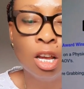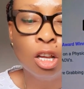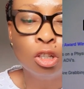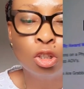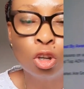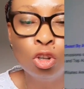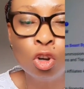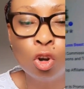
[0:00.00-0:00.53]

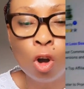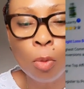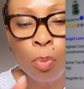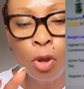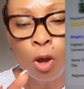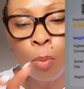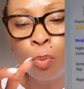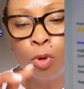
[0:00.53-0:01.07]
So you copy
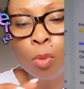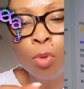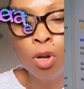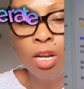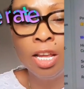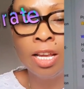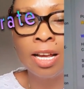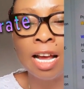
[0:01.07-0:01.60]
your promo
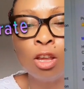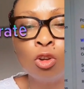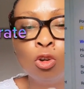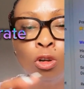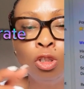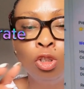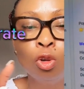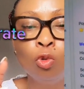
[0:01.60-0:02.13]
link and you
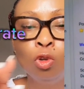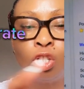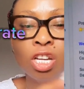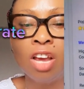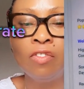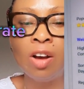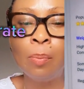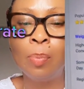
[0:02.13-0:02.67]
go to
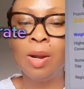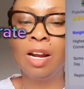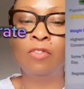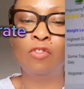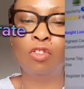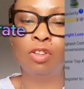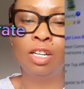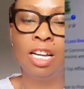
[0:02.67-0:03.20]
whichever
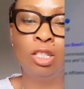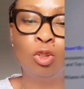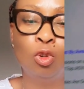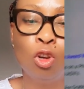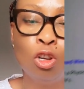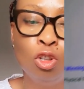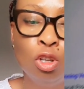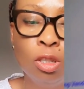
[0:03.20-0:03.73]
platform that
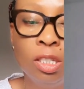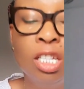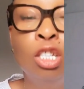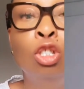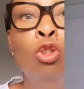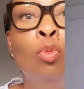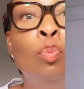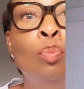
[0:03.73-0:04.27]
you're using
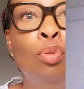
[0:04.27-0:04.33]
to